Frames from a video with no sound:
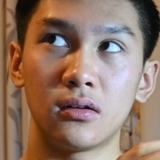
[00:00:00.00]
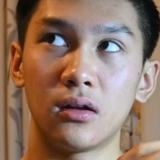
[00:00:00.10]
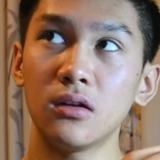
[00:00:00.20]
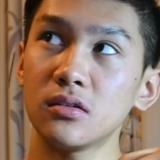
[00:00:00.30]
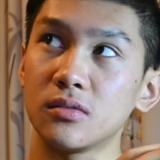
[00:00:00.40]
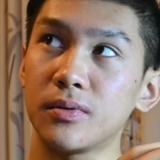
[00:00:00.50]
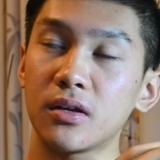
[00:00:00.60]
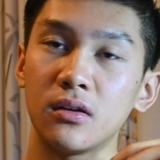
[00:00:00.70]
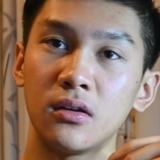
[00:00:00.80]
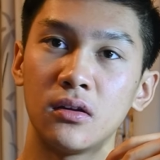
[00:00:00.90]
Honestly
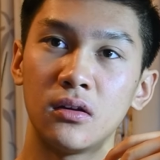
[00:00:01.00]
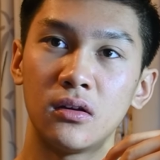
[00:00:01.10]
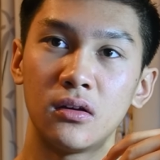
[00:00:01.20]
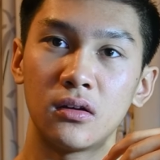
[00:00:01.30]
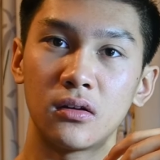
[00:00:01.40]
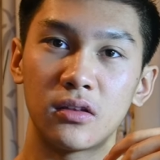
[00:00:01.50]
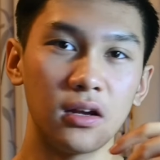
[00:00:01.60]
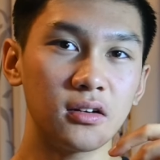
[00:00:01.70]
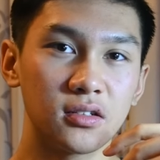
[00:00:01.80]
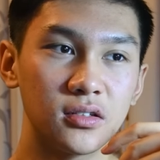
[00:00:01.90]
speaking,
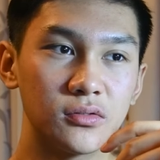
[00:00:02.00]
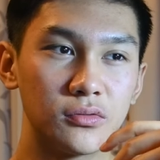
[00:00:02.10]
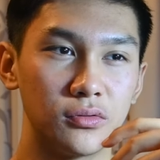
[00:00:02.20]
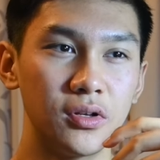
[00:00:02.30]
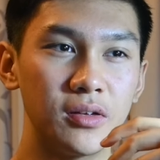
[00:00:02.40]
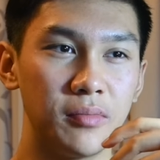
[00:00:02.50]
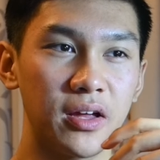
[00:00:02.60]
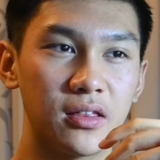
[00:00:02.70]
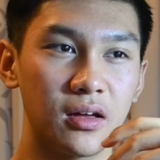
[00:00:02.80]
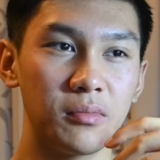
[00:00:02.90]
Thenx doesn't really
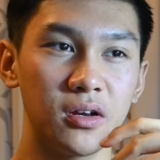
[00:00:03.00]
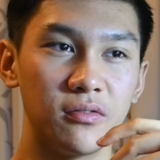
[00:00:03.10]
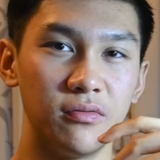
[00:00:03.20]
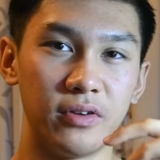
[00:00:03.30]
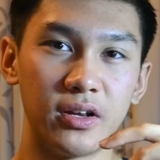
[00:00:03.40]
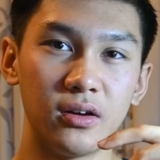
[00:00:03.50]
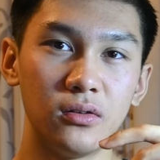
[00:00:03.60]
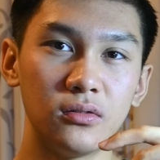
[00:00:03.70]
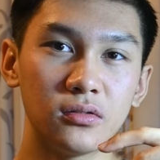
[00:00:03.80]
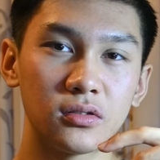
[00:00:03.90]
make that many
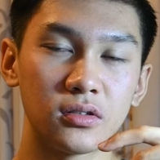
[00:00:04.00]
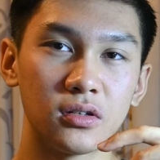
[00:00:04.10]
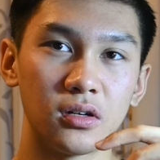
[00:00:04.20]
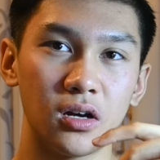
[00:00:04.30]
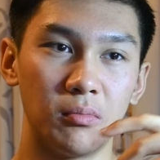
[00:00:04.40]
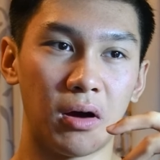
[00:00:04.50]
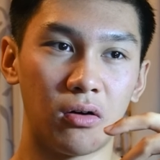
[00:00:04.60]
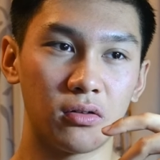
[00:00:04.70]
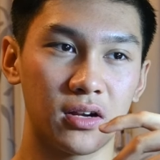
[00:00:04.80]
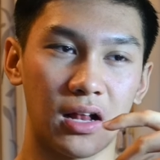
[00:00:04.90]
videos
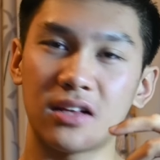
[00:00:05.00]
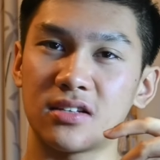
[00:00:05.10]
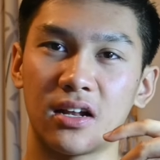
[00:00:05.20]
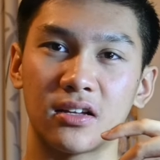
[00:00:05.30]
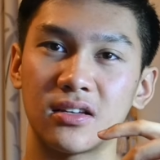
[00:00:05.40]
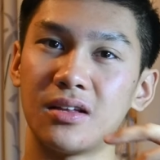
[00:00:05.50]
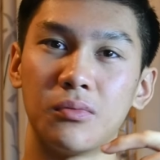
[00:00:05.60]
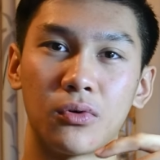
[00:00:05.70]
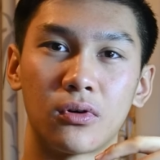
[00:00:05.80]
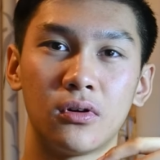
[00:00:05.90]
about calisthenics
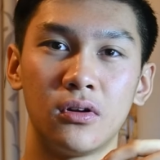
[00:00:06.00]
anymore.